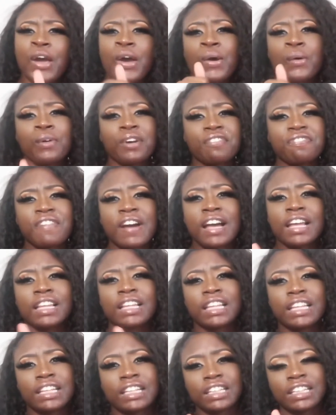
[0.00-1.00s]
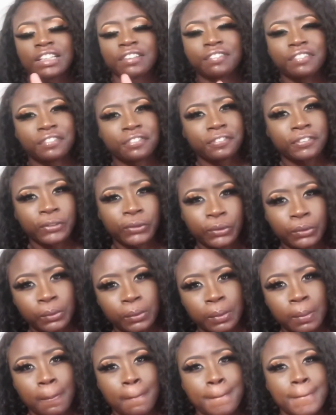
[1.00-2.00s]
We finally delivered the
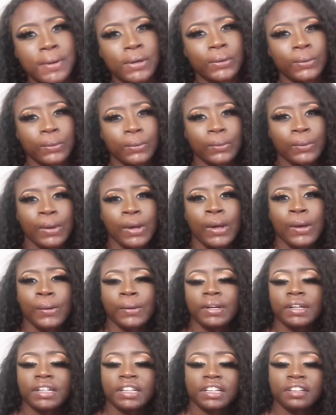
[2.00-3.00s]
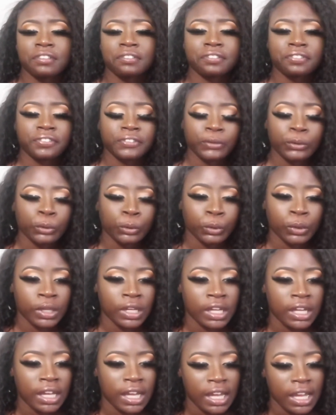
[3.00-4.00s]
food. Boom, we delivered food,
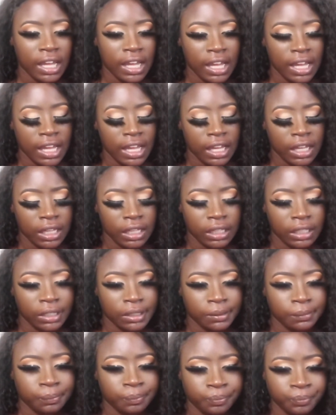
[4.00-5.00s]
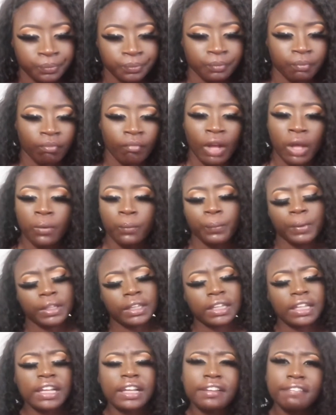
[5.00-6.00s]
and we
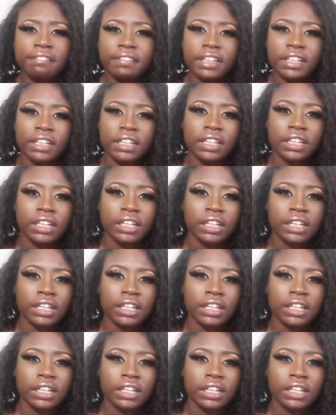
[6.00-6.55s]
leaving.